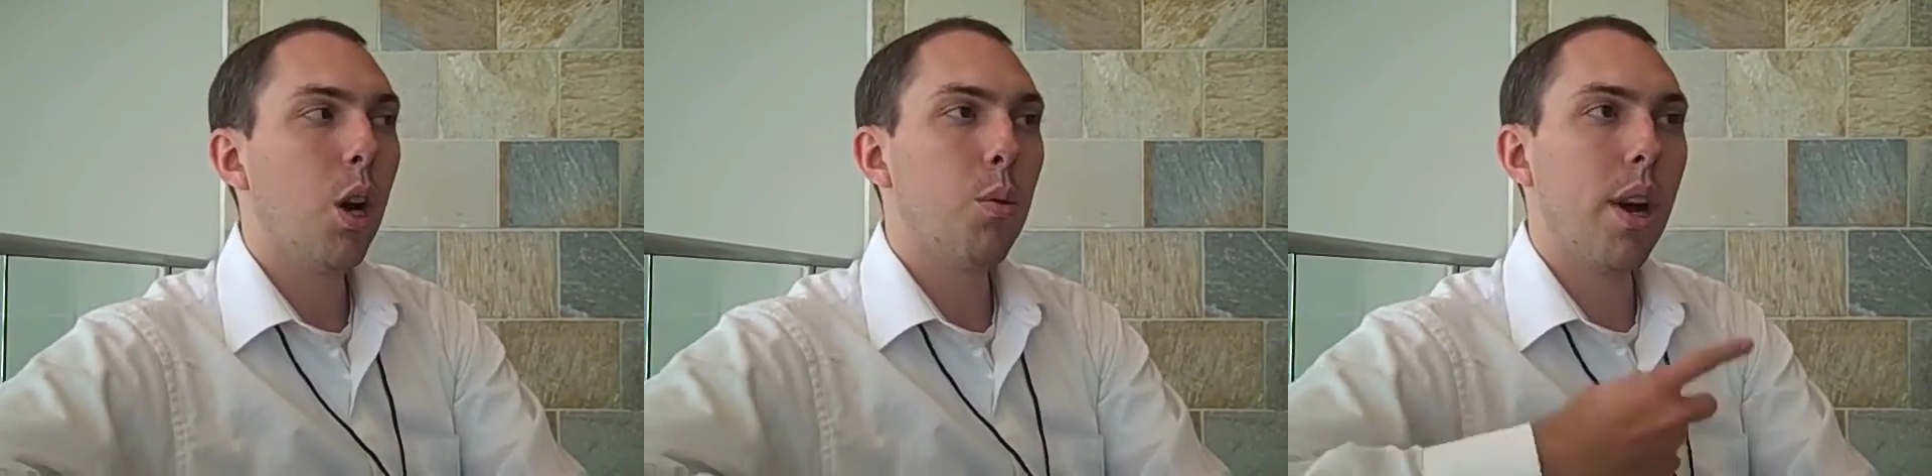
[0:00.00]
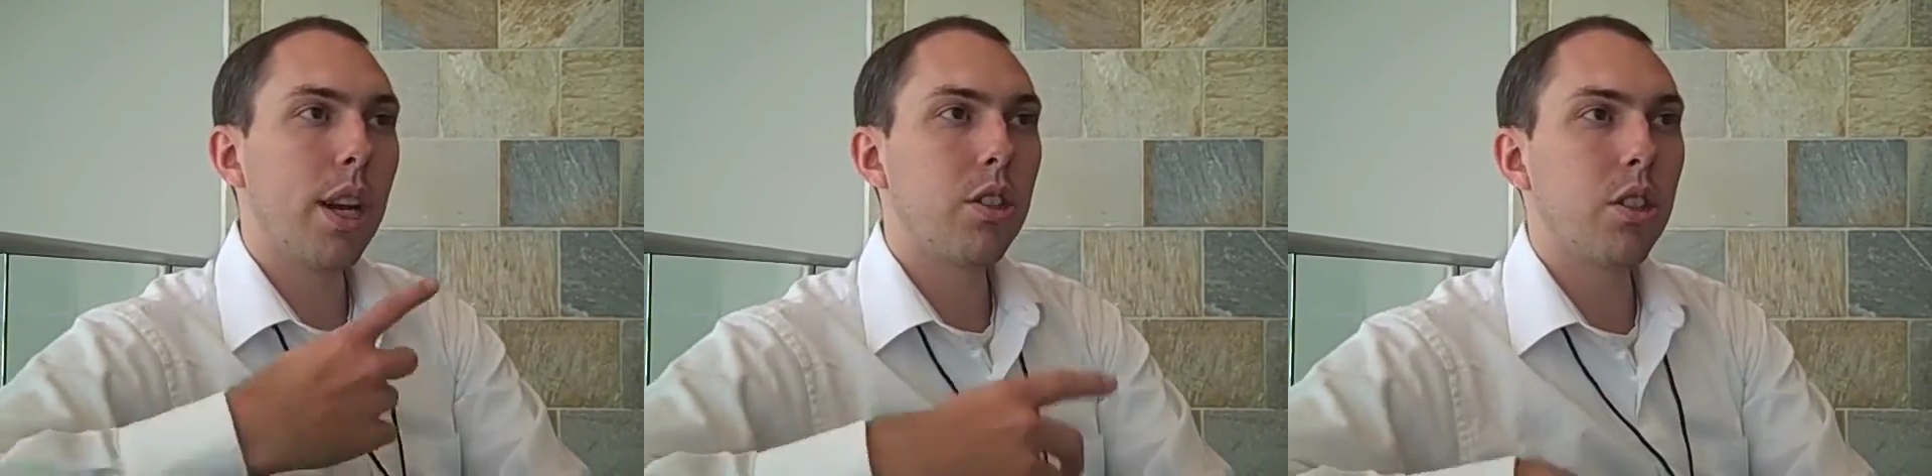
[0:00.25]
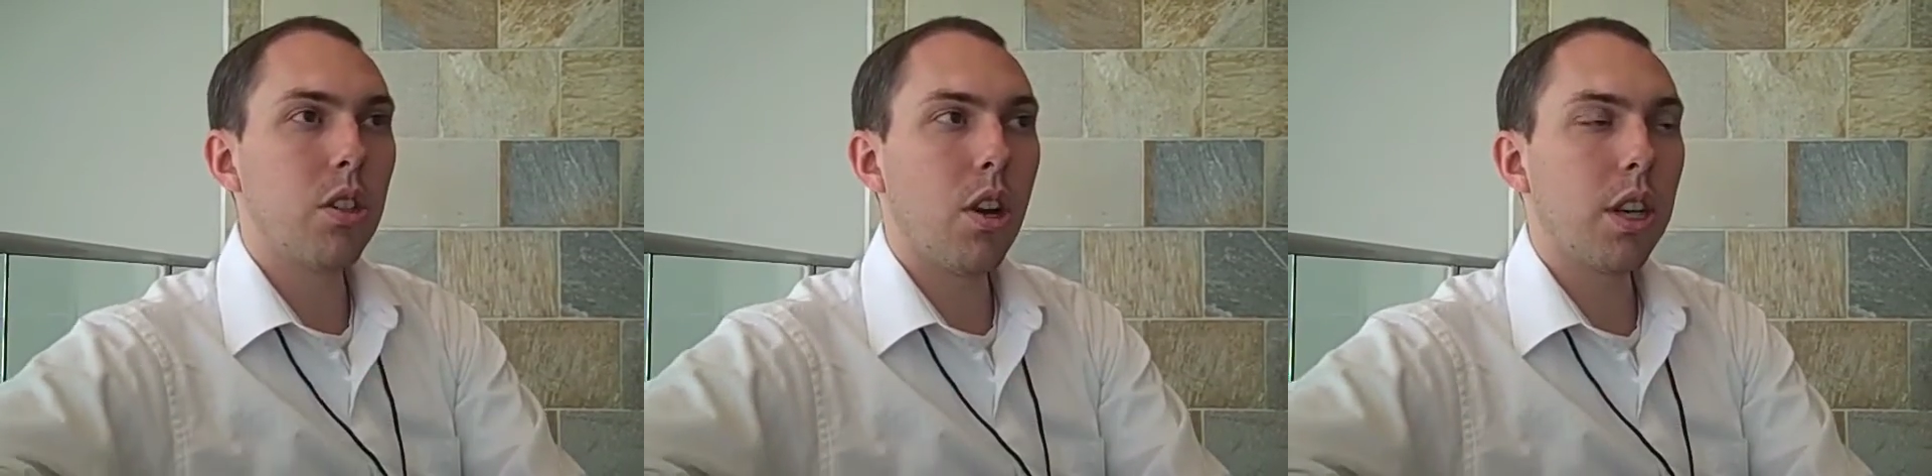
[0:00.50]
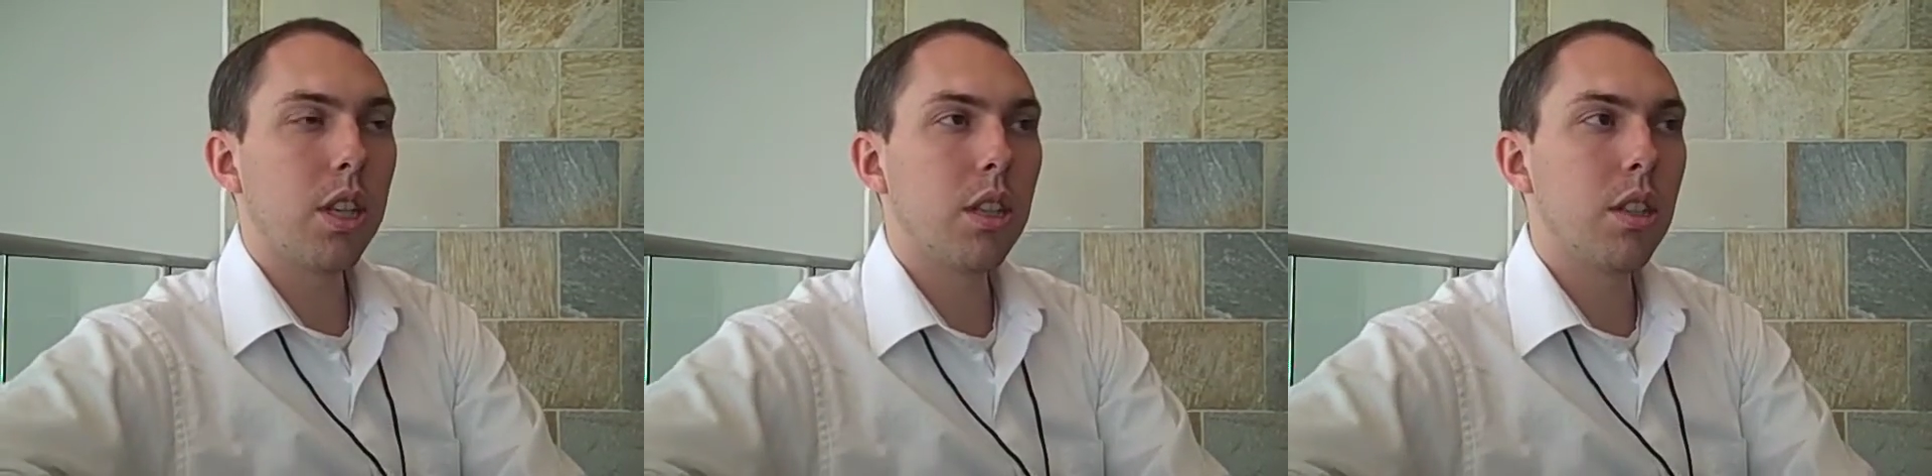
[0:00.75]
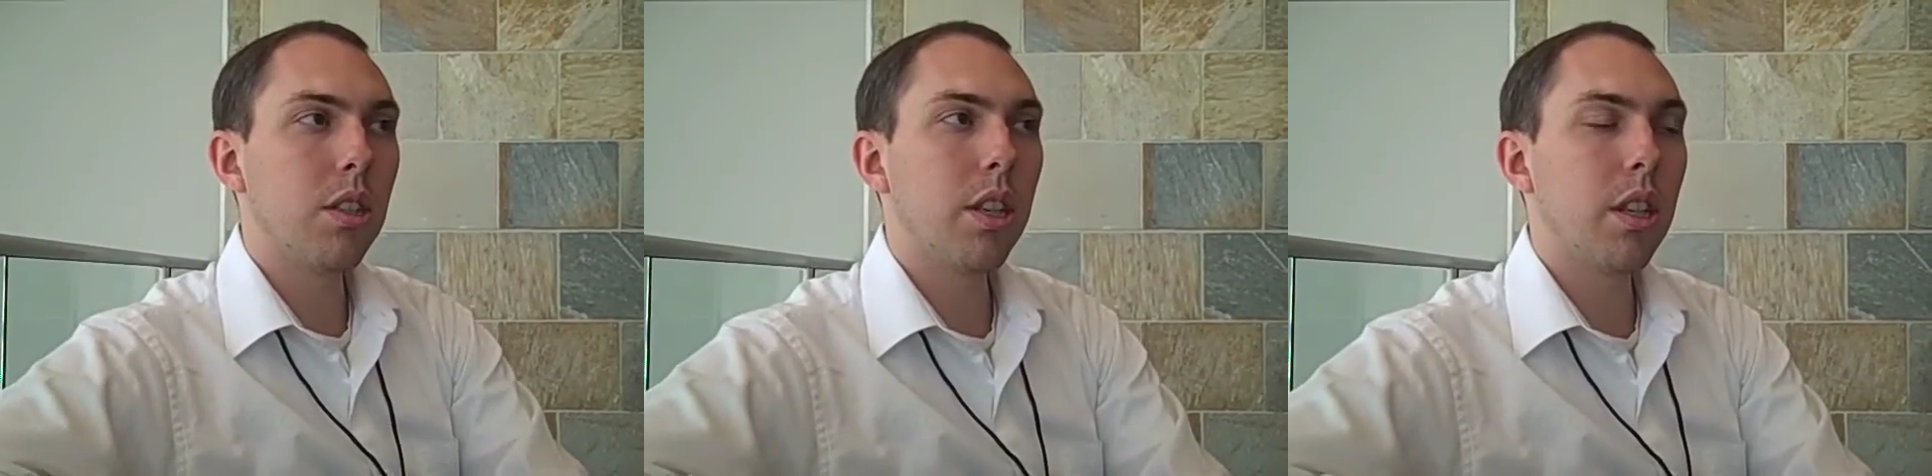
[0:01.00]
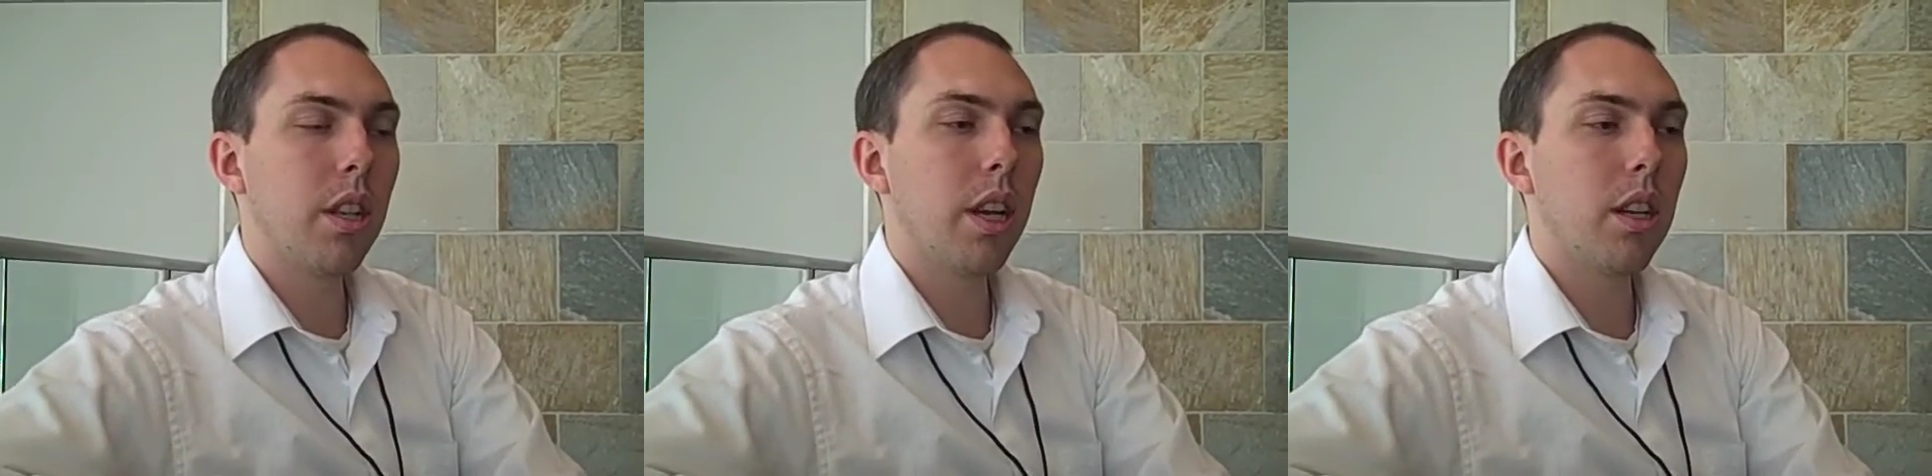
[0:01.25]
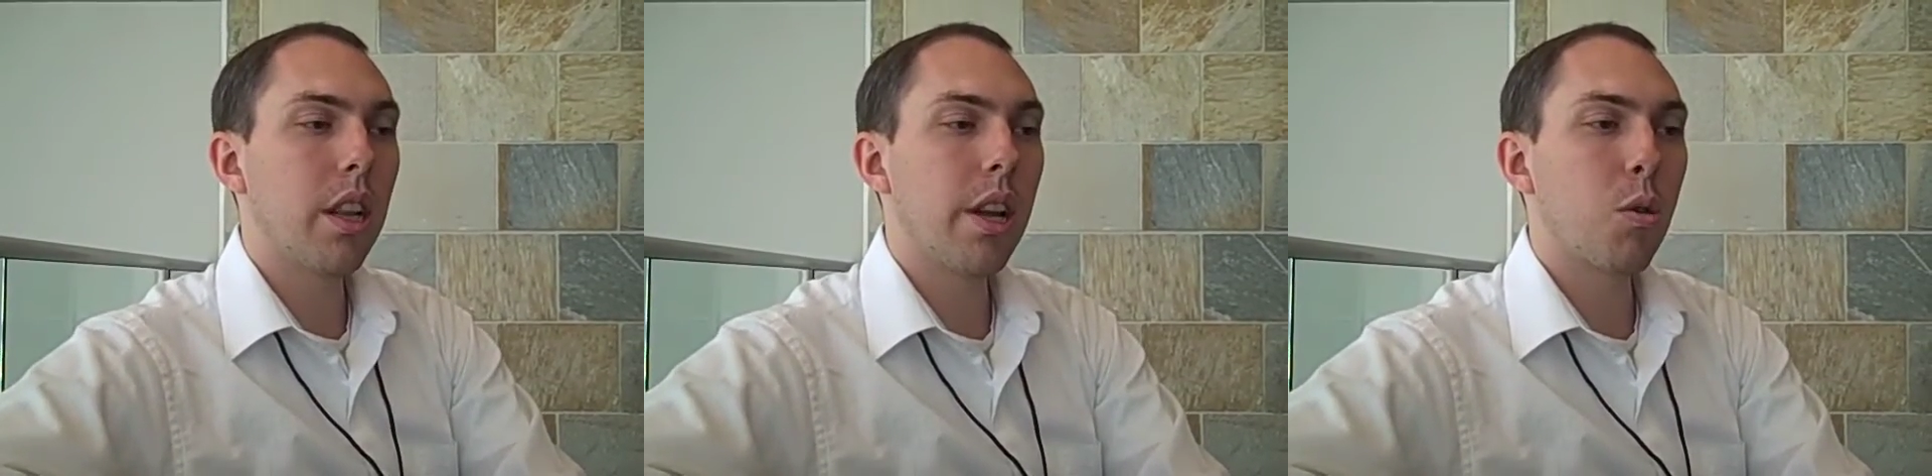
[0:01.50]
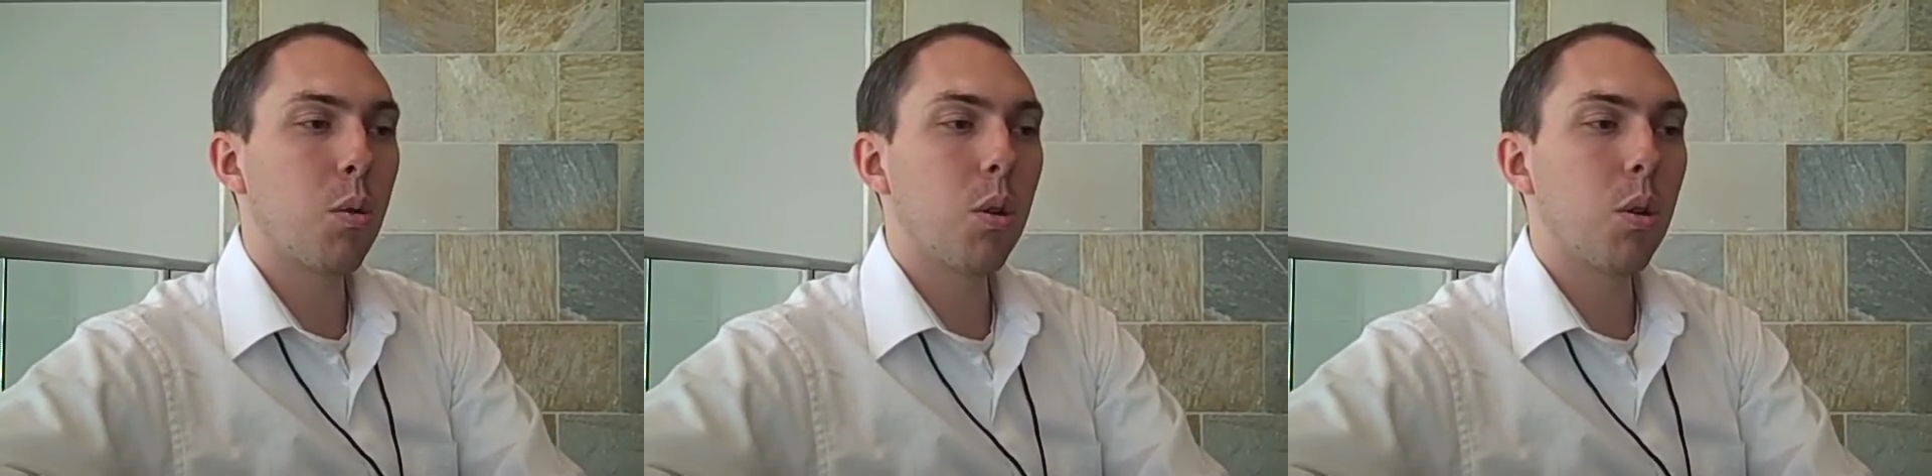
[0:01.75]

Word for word: we're actually talking here at, at